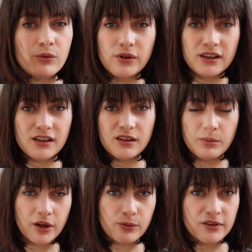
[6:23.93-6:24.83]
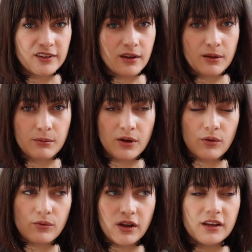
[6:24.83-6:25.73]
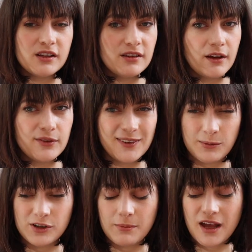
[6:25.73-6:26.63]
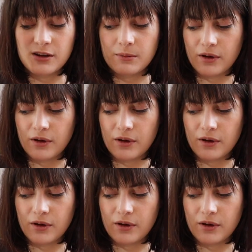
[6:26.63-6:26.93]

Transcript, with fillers: really good book with some really tough subject matter,